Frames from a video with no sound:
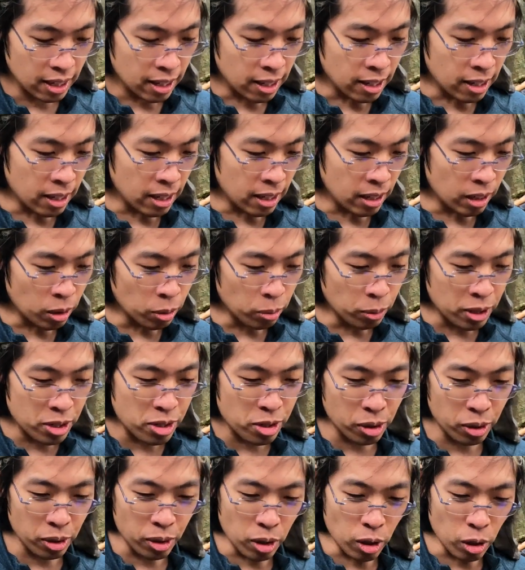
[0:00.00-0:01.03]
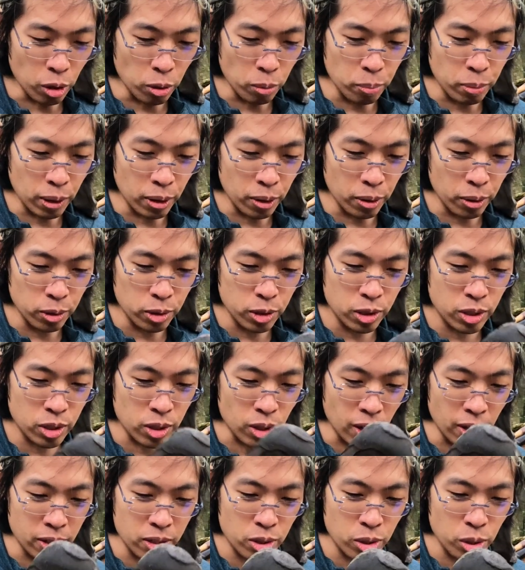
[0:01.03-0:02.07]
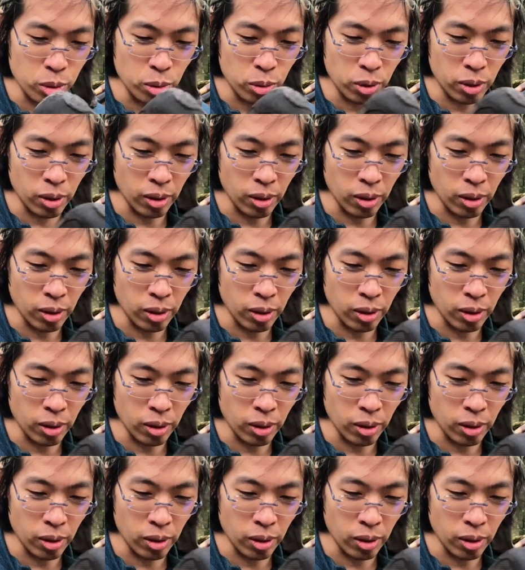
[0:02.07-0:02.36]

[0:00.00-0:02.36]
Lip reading: original Oboz Sawtooth